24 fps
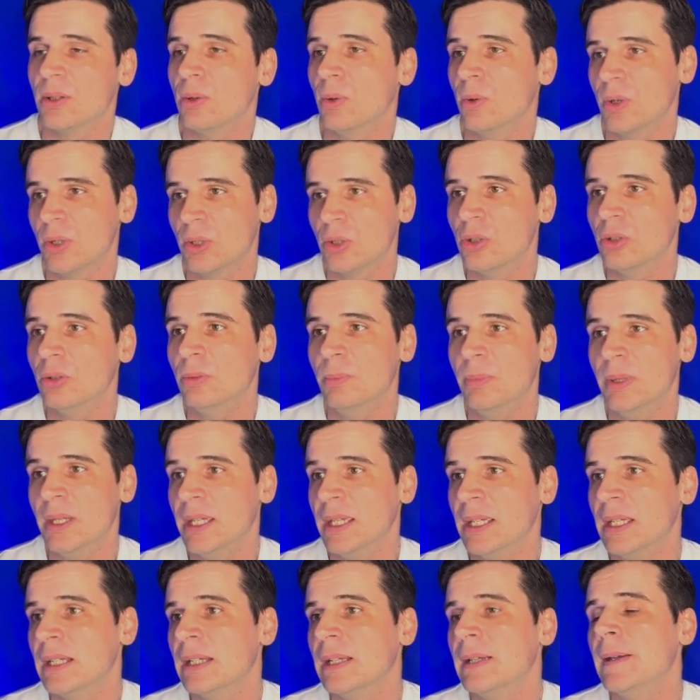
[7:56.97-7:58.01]
Or it could
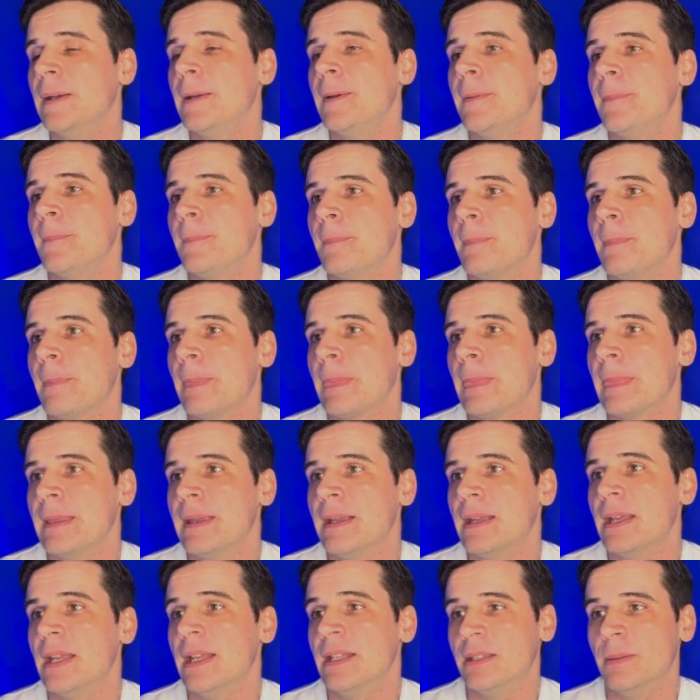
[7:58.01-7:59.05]
be,
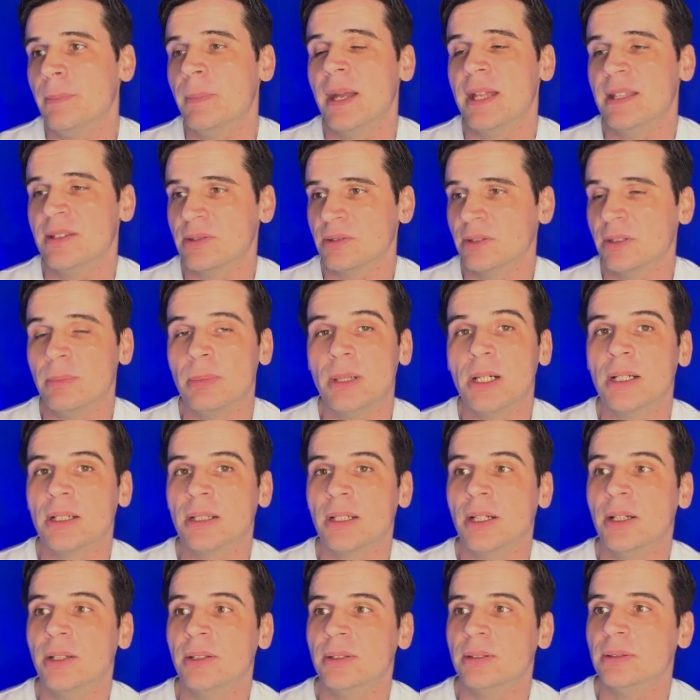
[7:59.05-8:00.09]
it depends on the
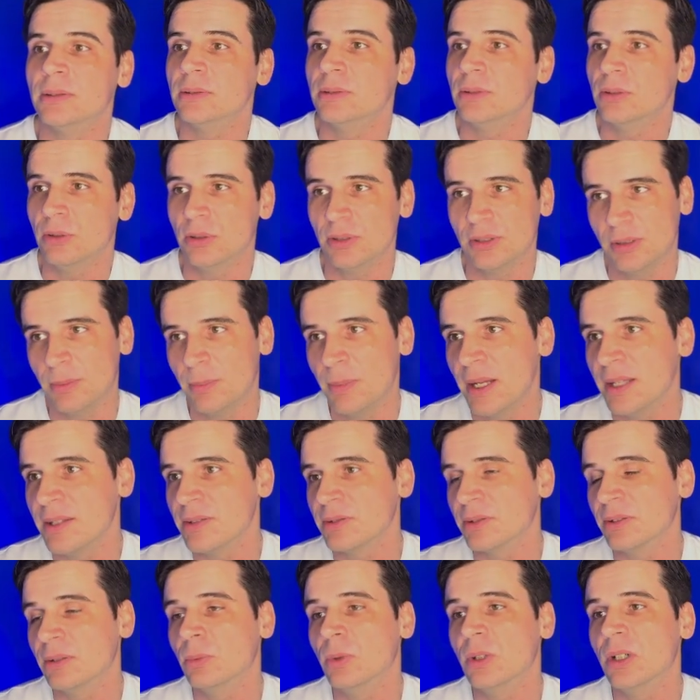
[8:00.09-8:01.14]
barcode, or it depends
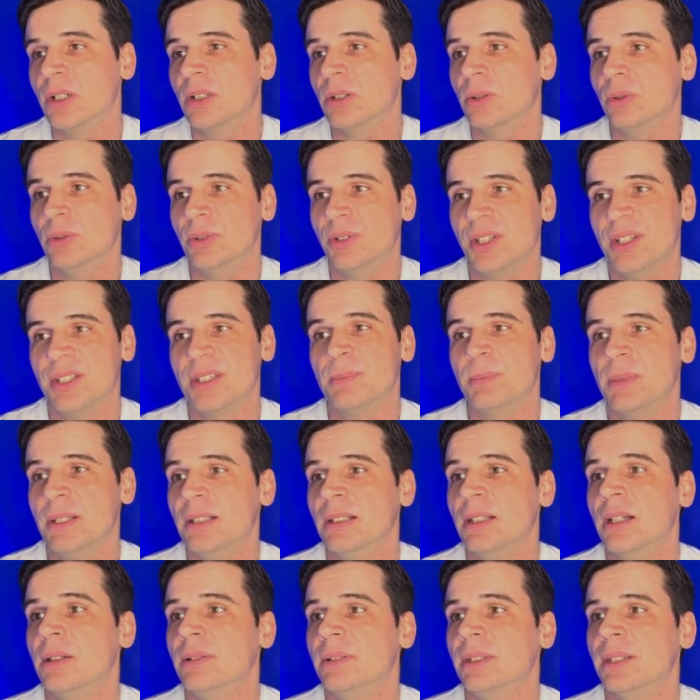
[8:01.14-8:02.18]
on the work order that's been
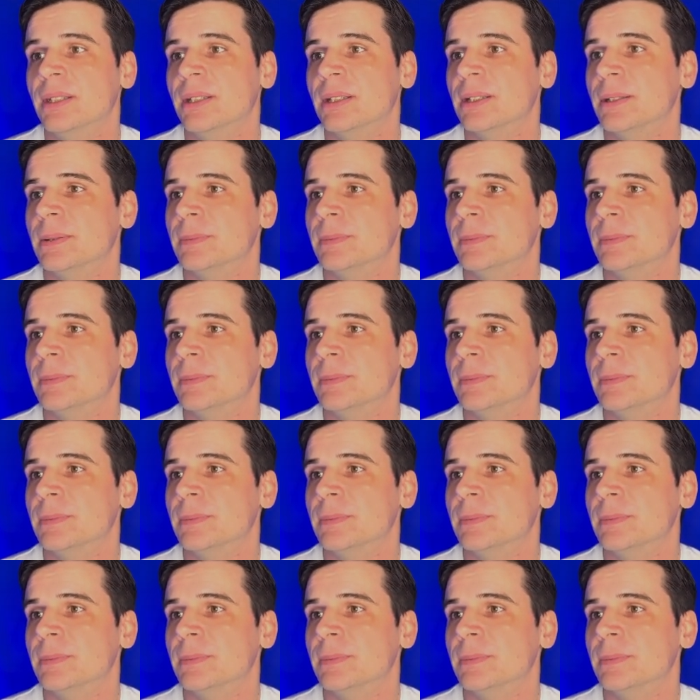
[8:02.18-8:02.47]
loaded.